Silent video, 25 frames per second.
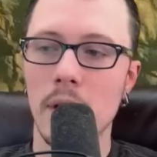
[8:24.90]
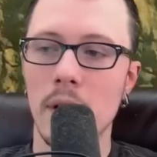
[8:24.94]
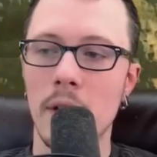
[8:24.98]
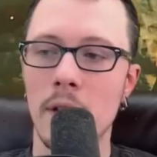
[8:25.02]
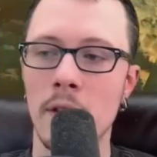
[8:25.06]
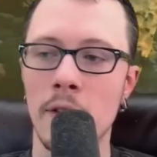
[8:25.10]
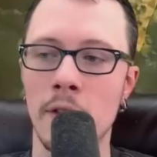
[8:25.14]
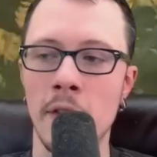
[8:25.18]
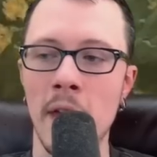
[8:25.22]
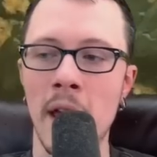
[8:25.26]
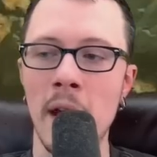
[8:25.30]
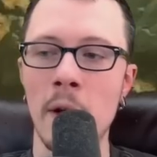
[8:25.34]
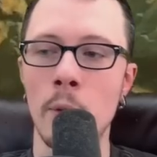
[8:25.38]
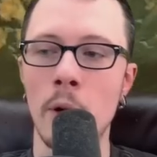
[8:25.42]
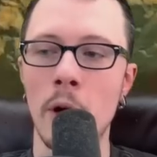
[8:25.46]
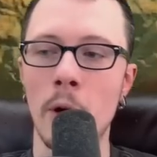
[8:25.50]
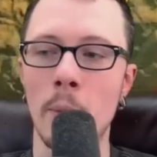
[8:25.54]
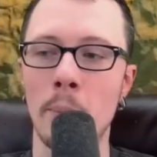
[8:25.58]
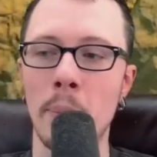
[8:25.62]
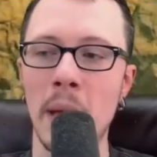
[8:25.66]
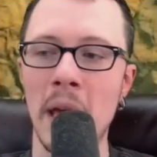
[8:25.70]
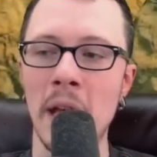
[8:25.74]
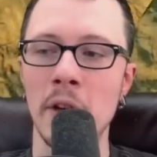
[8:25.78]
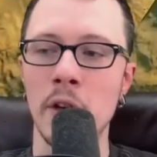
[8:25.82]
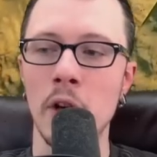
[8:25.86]
they will
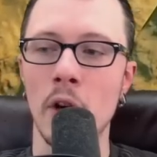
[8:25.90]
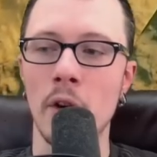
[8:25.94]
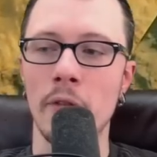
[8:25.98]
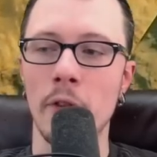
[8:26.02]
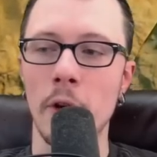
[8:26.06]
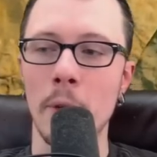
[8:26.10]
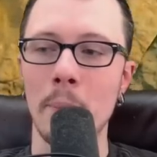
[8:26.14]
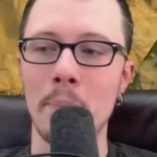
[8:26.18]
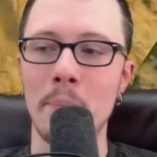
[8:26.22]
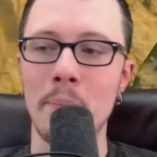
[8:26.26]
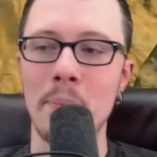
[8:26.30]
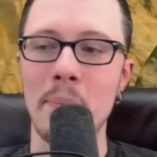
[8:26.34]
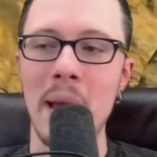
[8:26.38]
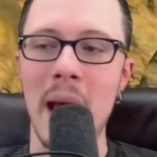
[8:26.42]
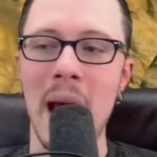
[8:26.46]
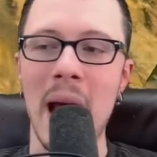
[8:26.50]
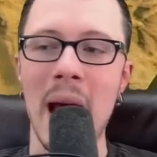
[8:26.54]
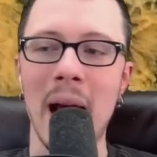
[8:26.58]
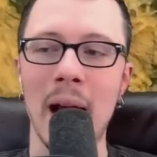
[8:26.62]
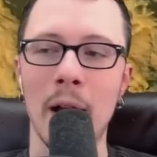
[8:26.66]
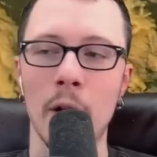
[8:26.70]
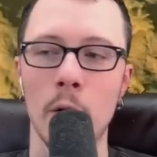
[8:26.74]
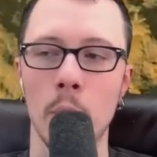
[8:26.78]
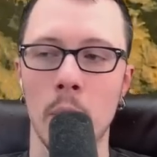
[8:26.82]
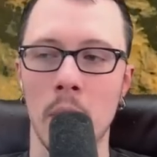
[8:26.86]
bend over
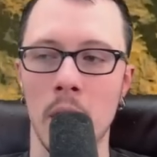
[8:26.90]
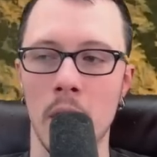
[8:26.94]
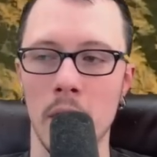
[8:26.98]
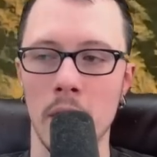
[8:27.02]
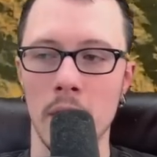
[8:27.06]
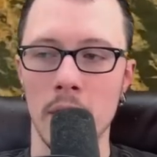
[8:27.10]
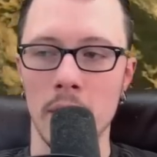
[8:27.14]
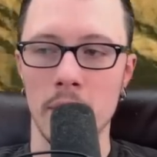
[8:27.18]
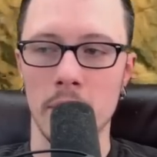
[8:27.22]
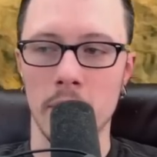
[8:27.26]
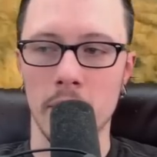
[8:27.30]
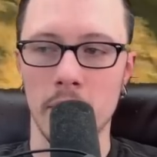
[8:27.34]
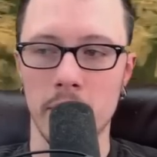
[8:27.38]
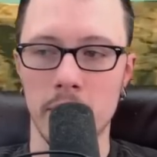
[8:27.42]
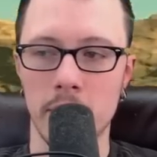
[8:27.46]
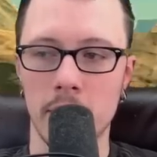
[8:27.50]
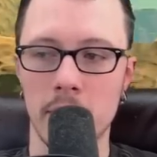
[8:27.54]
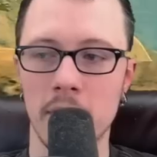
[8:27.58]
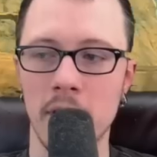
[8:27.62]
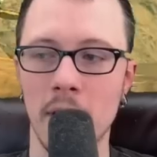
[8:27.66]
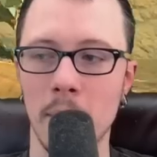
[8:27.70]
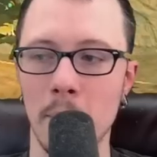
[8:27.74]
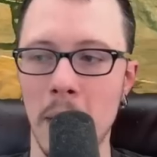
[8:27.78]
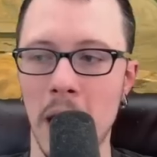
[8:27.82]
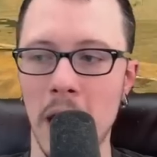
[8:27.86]
backwards
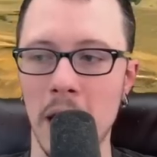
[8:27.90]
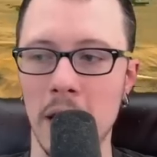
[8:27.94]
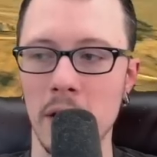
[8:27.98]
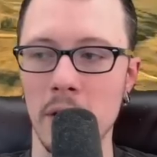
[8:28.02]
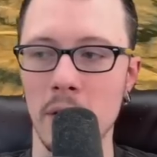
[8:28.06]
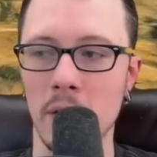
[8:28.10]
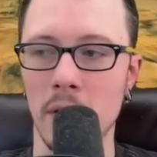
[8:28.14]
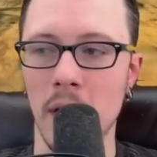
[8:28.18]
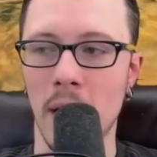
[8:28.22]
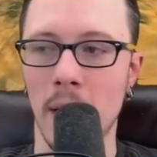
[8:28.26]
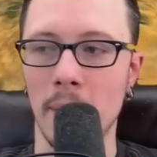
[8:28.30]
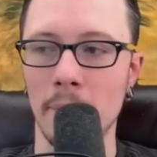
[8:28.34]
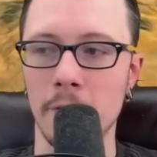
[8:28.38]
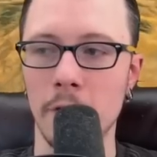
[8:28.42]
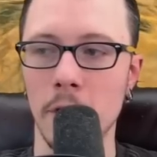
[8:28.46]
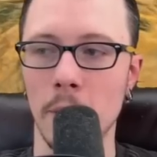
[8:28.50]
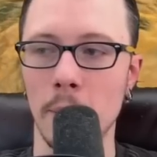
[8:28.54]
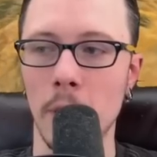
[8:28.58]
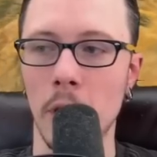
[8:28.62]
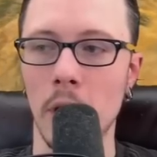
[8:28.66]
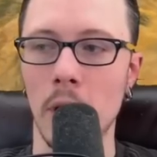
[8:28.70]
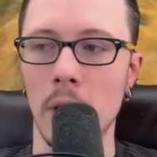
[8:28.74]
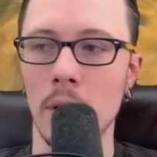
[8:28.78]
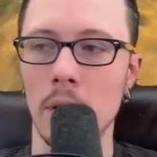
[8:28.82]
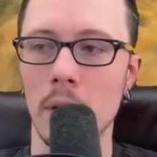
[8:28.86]
to make you
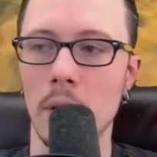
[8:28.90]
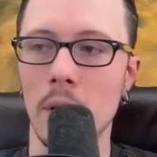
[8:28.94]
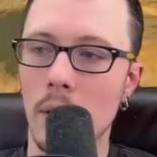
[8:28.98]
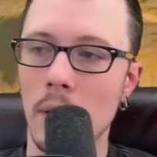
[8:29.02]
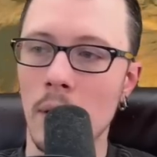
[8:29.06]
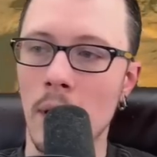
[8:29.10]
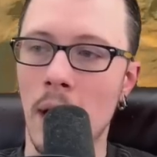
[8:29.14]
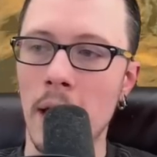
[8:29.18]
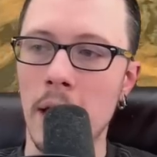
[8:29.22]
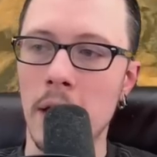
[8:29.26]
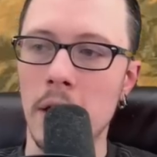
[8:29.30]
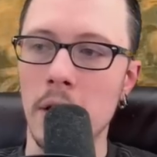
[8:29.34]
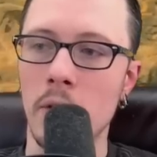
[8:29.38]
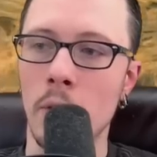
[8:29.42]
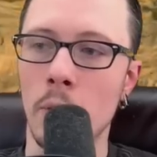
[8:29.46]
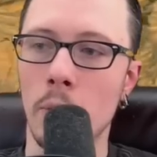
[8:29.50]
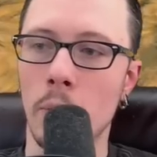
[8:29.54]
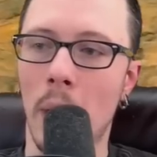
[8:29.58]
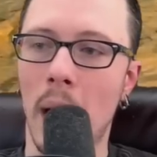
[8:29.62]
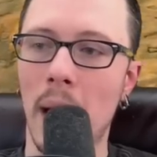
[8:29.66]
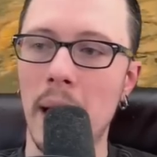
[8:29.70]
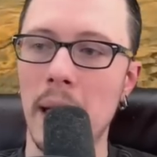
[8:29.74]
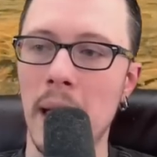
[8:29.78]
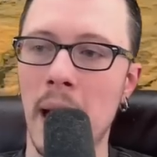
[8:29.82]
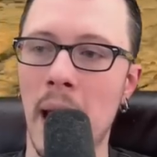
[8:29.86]
comfortable. Like
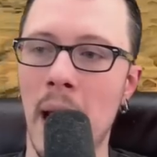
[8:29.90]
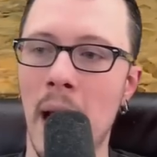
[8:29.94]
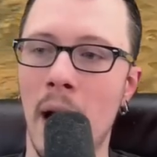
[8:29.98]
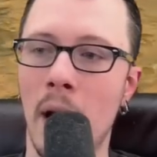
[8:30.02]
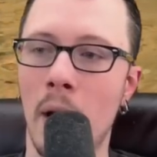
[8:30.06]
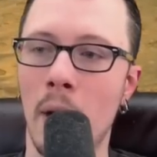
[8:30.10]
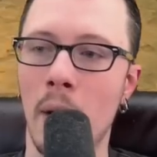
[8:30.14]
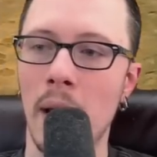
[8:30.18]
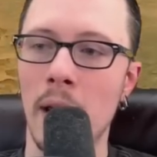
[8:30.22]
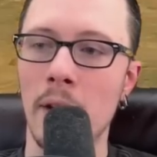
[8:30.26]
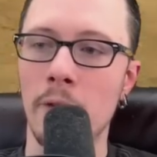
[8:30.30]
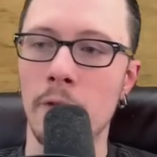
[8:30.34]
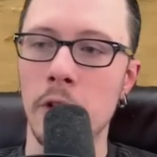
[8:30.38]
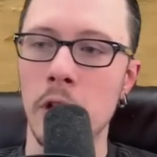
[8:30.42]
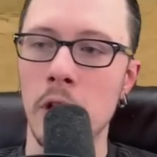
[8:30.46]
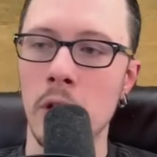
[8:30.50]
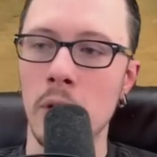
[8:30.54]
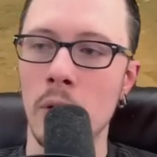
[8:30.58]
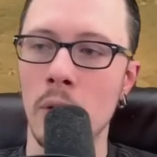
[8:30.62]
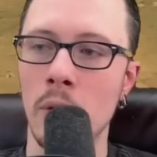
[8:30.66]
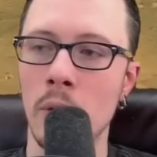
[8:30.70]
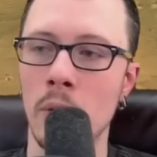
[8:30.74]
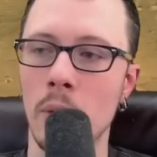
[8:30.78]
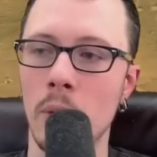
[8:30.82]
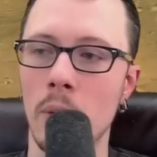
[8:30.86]
right now, if
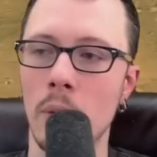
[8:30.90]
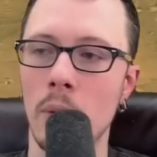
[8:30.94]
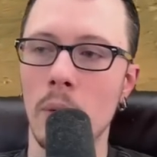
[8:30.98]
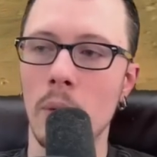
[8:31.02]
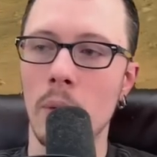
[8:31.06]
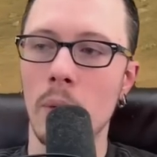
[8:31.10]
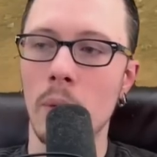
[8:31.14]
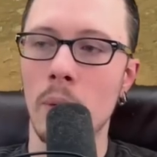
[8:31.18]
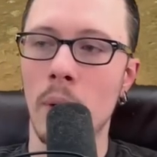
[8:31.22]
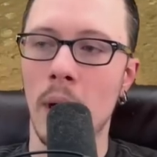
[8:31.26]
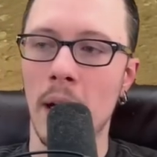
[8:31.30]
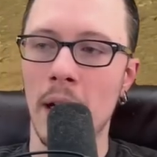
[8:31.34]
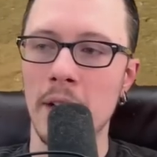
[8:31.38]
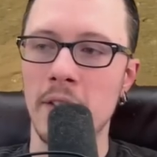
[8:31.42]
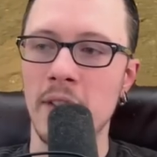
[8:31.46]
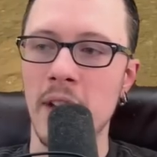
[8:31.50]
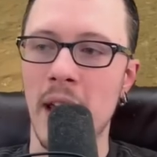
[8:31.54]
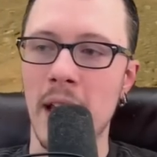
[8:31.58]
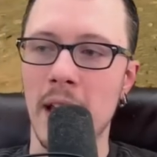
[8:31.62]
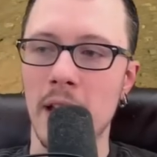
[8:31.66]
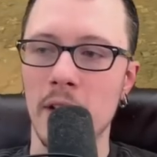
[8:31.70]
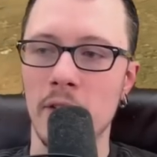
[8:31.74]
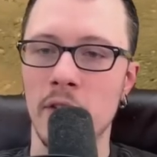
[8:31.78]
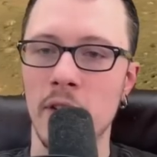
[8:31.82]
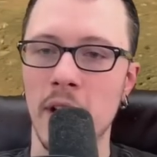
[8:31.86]
you want to
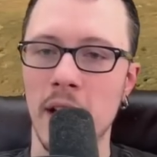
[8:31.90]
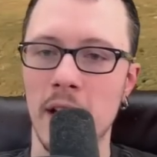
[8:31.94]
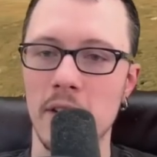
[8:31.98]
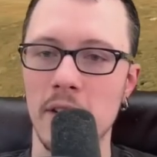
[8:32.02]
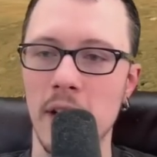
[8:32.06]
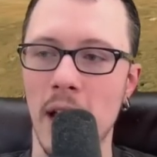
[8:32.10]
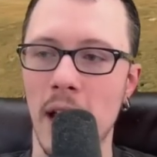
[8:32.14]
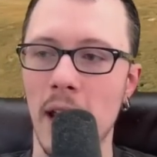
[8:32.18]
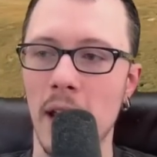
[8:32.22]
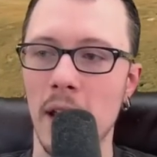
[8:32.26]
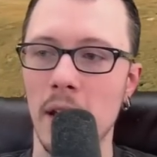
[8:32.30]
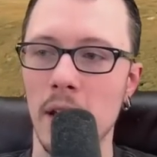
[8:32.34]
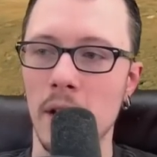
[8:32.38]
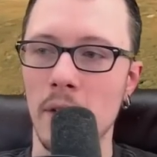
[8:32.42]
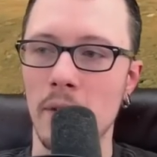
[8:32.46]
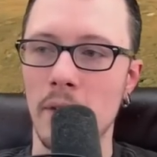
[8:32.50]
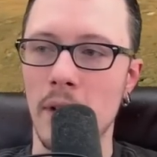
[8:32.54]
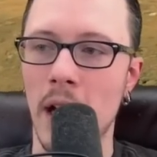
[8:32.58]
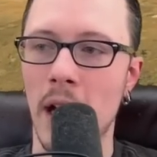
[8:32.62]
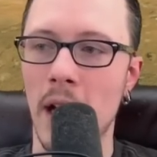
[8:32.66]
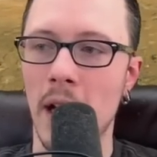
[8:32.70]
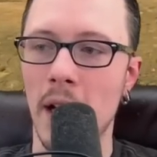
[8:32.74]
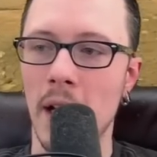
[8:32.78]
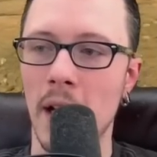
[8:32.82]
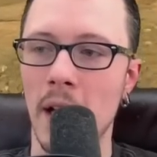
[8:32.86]
take a sick day, you've
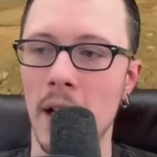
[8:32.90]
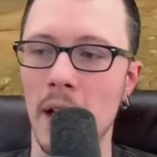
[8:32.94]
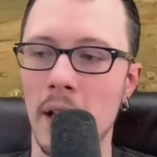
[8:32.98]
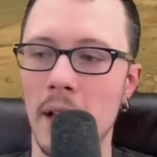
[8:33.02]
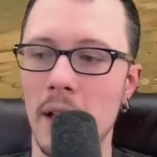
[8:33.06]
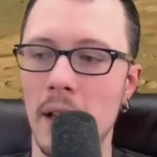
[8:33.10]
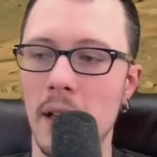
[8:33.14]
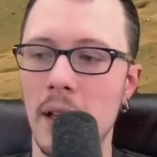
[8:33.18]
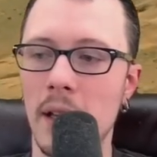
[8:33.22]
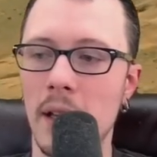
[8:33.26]
got to